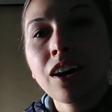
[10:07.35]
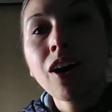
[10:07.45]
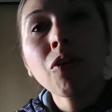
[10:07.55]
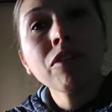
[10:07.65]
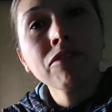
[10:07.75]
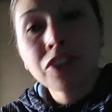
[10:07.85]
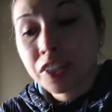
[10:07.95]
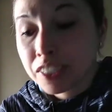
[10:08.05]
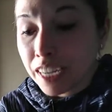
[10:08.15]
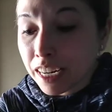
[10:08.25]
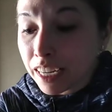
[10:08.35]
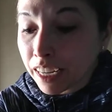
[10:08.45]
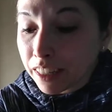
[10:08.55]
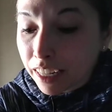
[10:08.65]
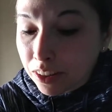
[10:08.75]
a first aid
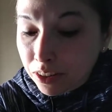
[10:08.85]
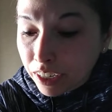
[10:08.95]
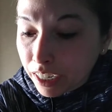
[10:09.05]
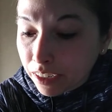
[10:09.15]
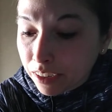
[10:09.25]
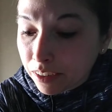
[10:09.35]
kit. That's right.